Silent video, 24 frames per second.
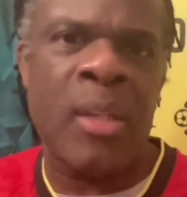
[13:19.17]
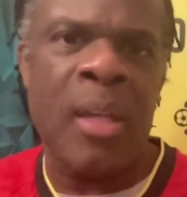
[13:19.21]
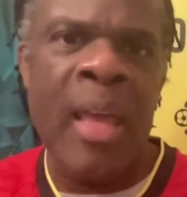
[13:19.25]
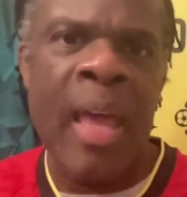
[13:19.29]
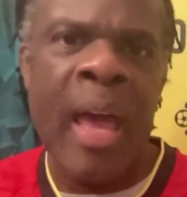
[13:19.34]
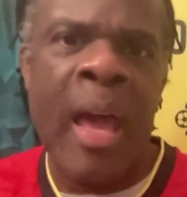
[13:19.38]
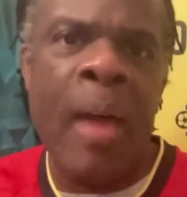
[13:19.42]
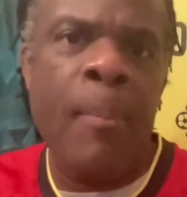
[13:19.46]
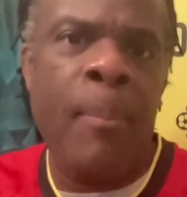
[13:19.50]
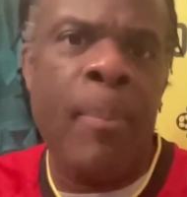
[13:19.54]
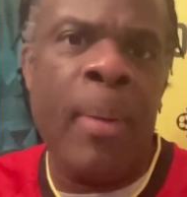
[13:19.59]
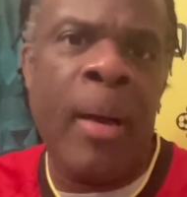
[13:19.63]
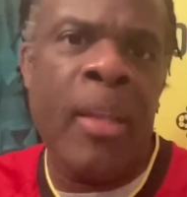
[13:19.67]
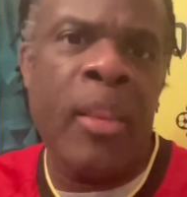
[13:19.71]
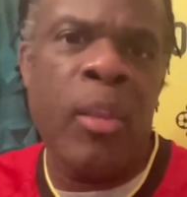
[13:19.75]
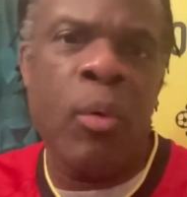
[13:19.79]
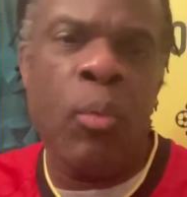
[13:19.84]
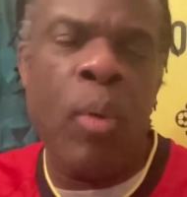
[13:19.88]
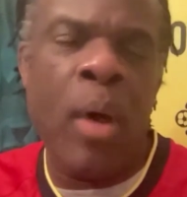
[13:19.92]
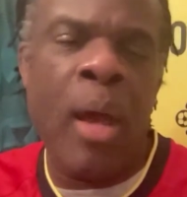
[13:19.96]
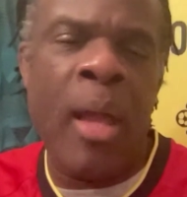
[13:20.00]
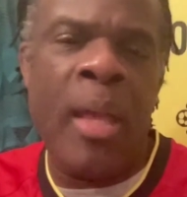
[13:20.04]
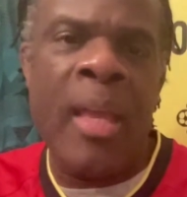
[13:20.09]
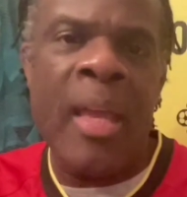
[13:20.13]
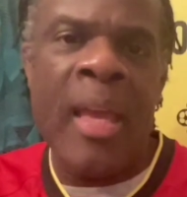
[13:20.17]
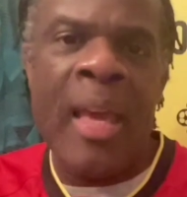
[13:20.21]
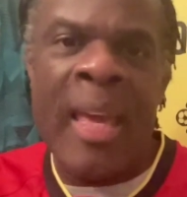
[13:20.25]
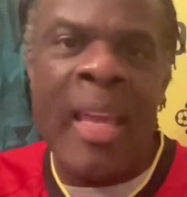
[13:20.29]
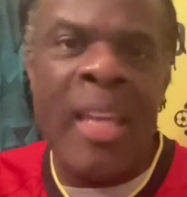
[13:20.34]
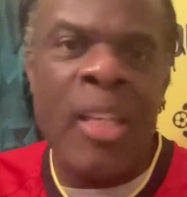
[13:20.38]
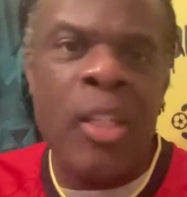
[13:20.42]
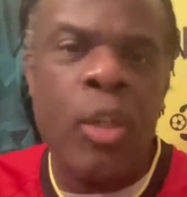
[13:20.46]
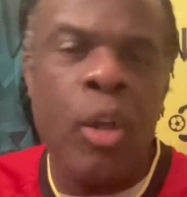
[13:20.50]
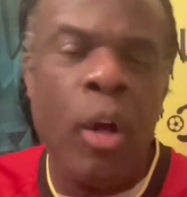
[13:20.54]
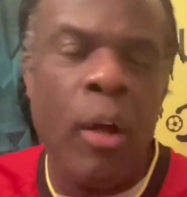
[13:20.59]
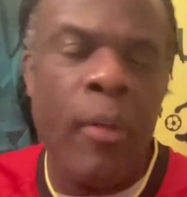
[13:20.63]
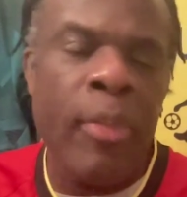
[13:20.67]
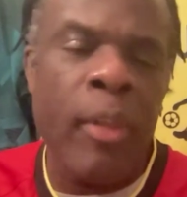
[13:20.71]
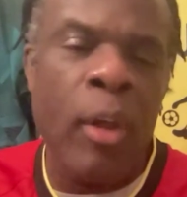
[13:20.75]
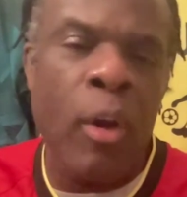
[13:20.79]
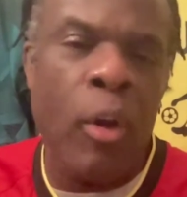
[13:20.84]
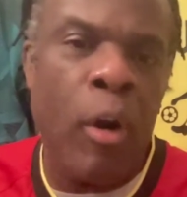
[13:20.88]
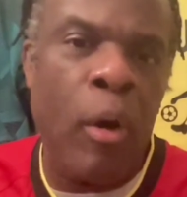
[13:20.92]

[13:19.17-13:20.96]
And by the way, he's got no